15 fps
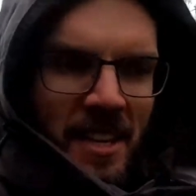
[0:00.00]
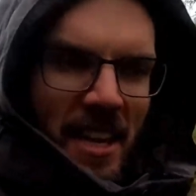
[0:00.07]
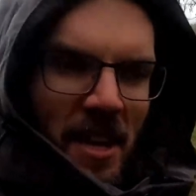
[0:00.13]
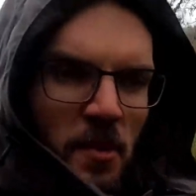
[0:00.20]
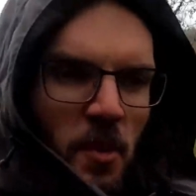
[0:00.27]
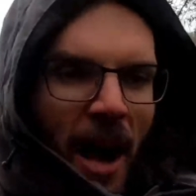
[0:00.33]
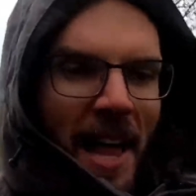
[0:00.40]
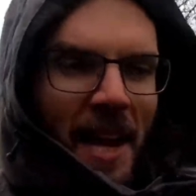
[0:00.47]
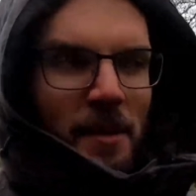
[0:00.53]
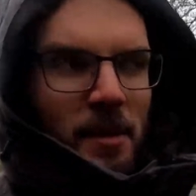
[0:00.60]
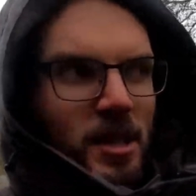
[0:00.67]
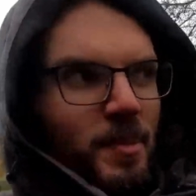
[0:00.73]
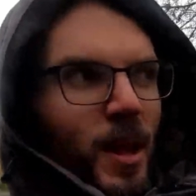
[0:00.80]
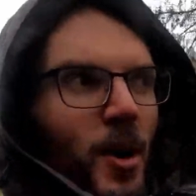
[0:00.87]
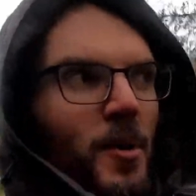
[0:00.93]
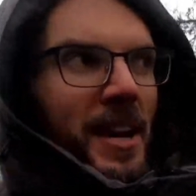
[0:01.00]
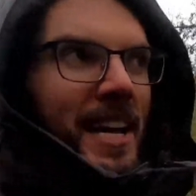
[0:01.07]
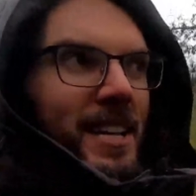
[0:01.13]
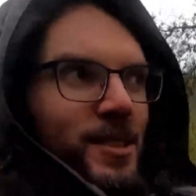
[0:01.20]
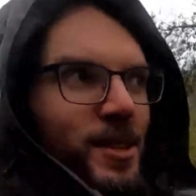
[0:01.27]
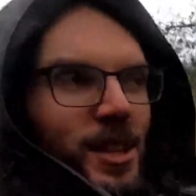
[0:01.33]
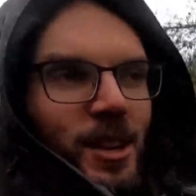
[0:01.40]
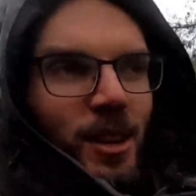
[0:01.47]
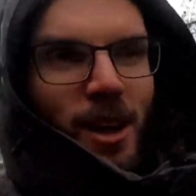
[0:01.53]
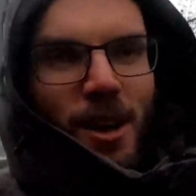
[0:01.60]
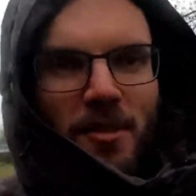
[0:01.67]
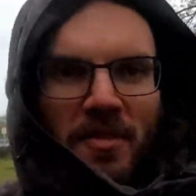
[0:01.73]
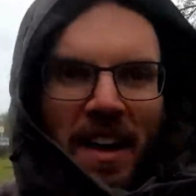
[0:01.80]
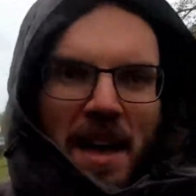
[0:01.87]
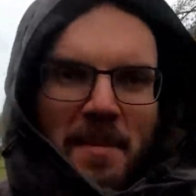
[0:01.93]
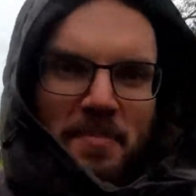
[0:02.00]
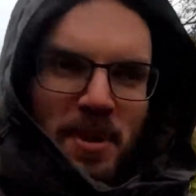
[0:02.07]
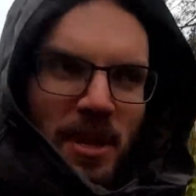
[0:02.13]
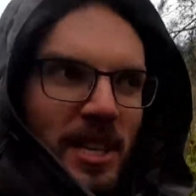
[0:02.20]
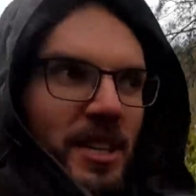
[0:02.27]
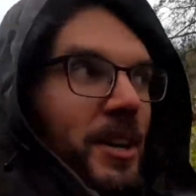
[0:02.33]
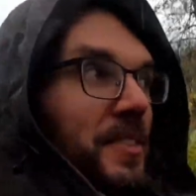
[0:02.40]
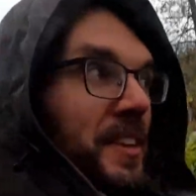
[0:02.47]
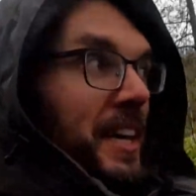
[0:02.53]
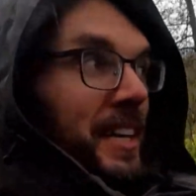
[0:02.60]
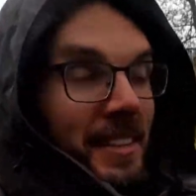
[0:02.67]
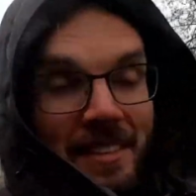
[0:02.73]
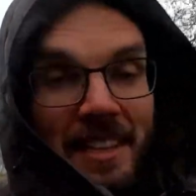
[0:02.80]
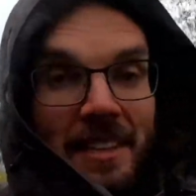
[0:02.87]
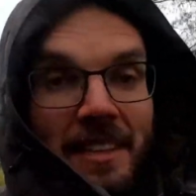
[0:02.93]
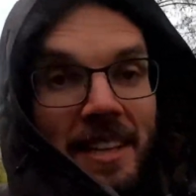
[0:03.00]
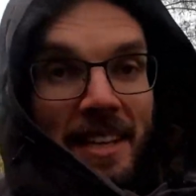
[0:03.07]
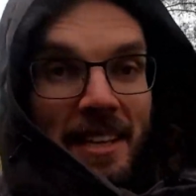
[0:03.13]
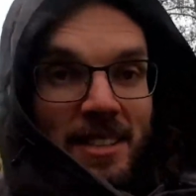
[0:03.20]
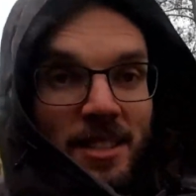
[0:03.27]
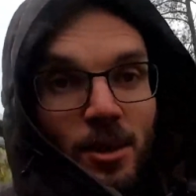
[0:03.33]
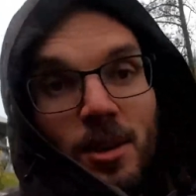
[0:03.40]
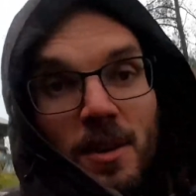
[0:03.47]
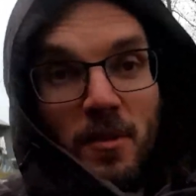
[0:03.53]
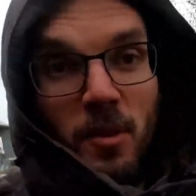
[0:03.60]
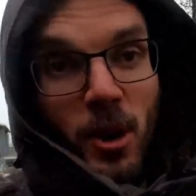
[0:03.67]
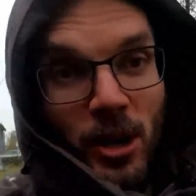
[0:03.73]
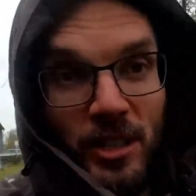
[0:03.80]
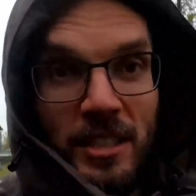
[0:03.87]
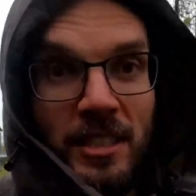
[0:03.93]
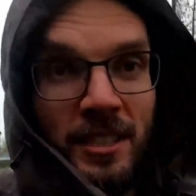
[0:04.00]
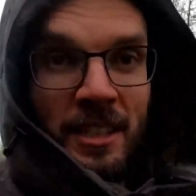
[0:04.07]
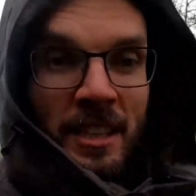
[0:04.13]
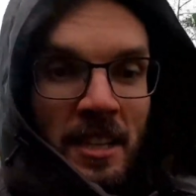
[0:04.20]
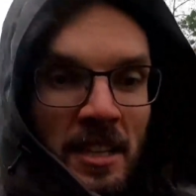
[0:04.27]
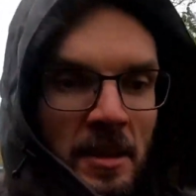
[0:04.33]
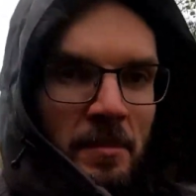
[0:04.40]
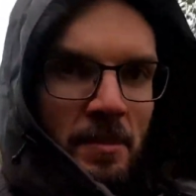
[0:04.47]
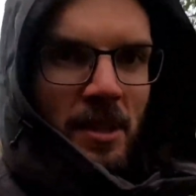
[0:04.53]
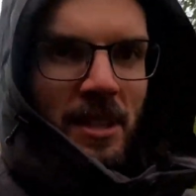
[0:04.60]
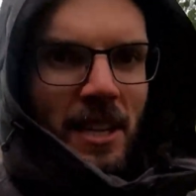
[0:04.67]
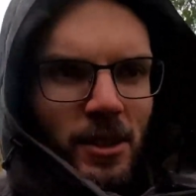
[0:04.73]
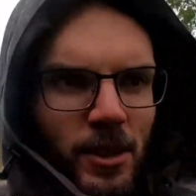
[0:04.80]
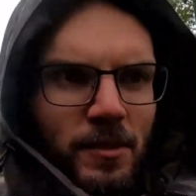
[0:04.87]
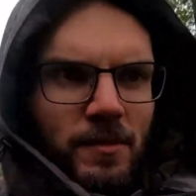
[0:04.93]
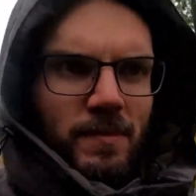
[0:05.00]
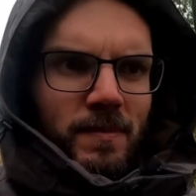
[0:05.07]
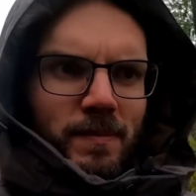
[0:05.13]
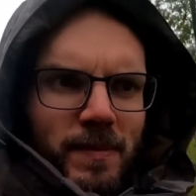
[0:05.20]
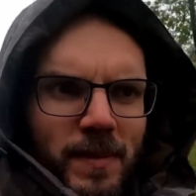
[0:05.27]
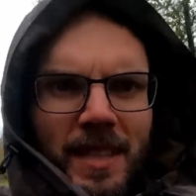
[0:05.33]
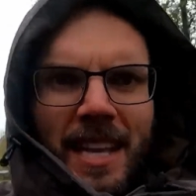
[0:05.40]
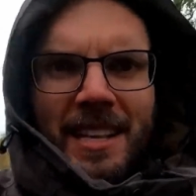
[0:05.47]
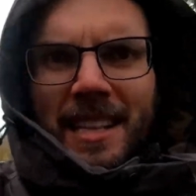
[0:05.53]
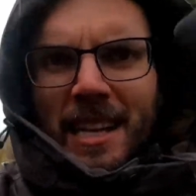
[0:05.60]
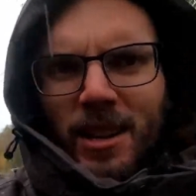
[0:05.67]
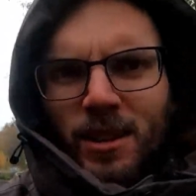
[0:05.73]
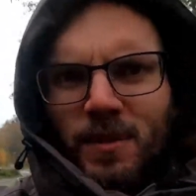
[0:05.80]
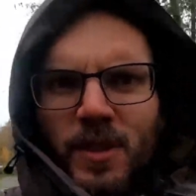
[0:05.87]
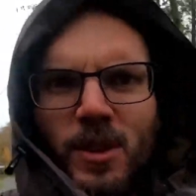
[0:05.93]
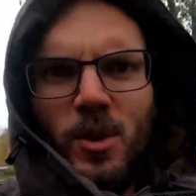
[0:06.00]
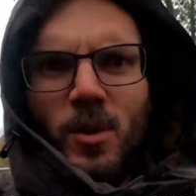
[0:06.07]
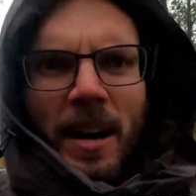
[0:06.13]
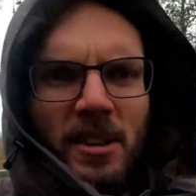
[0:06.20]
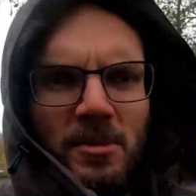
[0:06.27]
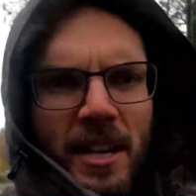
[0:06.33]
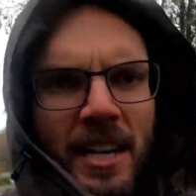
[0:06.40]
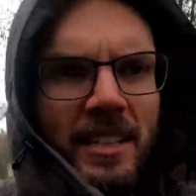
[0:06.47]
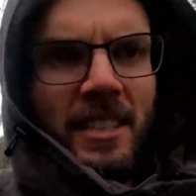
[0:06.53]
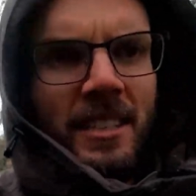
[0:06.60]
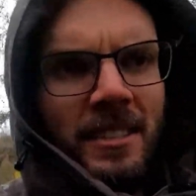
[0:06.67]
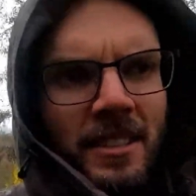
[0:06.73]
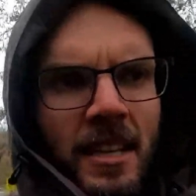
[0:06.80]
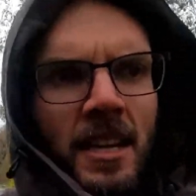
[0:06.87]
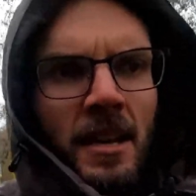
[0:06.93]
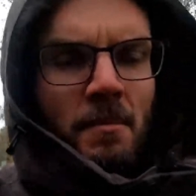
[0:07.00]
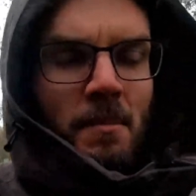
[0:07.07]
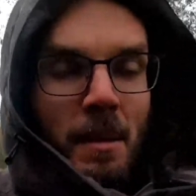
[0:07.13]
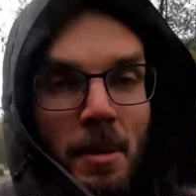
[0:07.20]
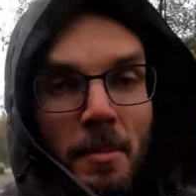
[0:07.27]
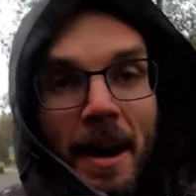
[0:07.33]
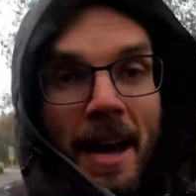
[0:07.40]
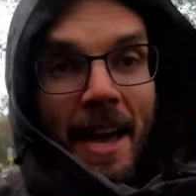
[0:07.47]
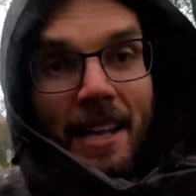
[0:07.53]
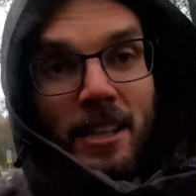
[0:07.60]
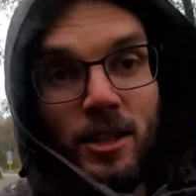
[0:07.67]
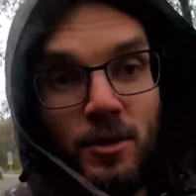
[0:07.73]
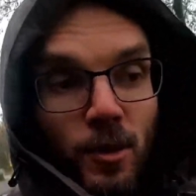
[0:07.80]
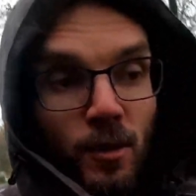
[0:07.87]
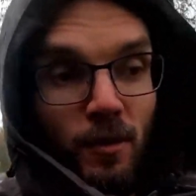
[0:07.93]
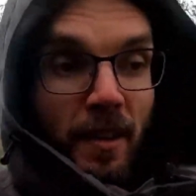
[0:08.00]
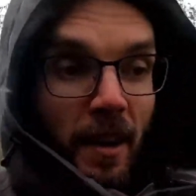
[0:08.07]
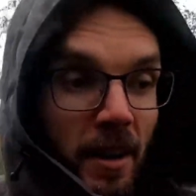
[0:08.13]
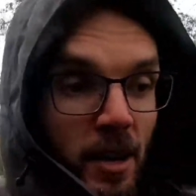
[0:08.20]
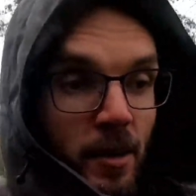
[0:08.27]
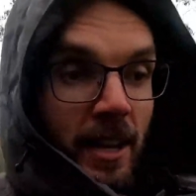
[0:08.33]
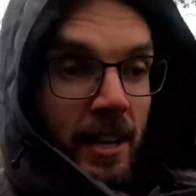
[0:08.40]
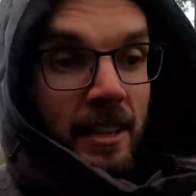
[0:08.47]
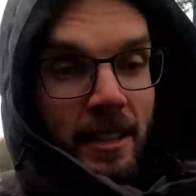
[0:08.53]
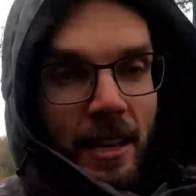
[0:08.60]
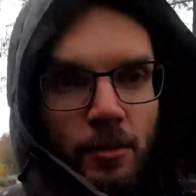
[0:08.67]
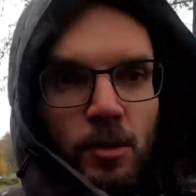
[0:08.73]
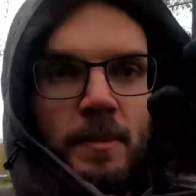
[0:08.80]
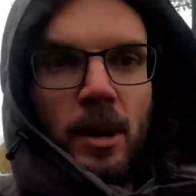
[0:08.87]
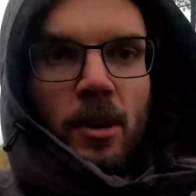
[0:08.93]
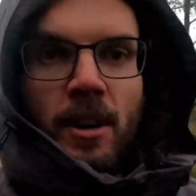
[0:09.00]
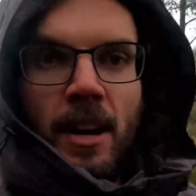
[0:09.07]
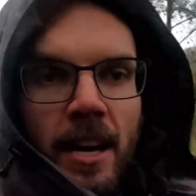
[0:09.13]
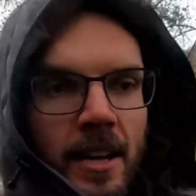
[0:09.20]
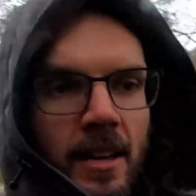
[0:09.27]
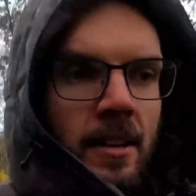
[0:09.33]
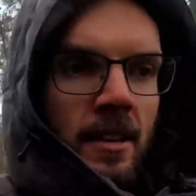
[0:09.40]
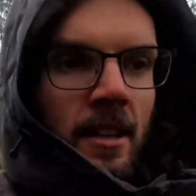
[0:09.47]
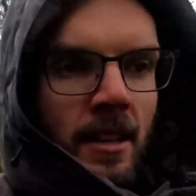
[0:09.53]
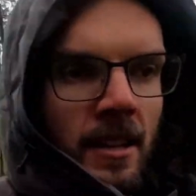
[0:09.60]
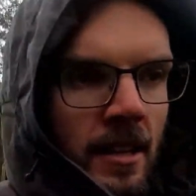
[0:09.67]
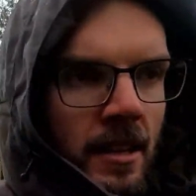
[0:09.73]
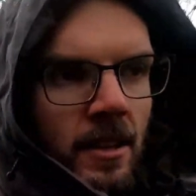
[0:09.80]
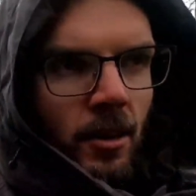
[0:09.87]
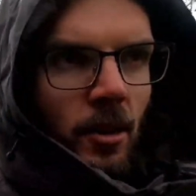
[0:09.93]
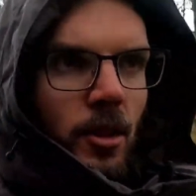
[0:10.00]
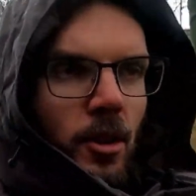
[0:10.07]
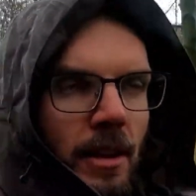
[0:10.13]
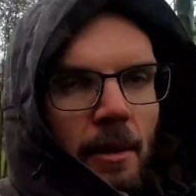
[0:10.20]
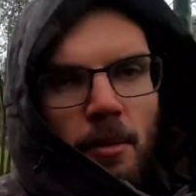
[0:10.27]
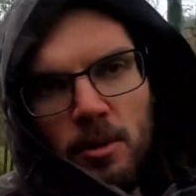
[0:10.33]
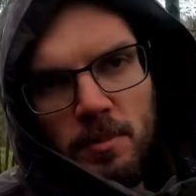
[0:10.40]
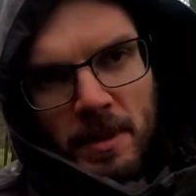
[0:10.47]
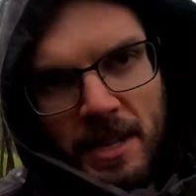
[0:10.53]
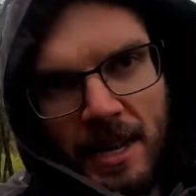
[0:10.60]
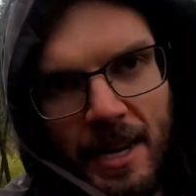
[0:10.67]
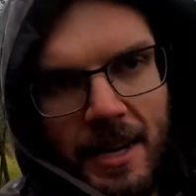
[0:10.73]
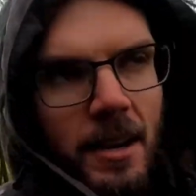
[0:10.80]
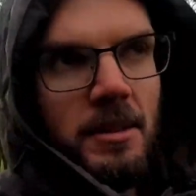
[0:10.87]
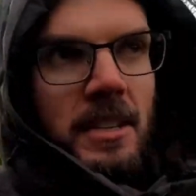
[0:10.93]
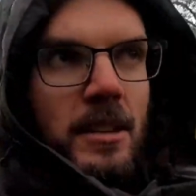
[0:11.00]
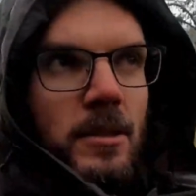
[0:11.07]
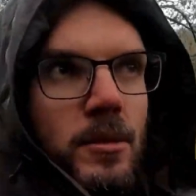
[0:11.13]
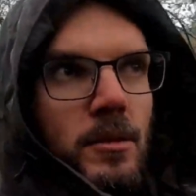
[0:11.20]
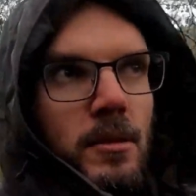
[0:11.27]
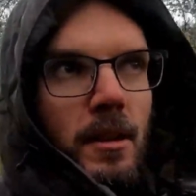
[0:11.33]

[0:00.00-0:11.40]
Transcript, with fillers: And while it was blowing into the glove, I put it on and it, it sort of worked. But they're not, they, they don't feel quite right. Maybe my hands grew very quickly, that would be okay. Although that would mean I now need new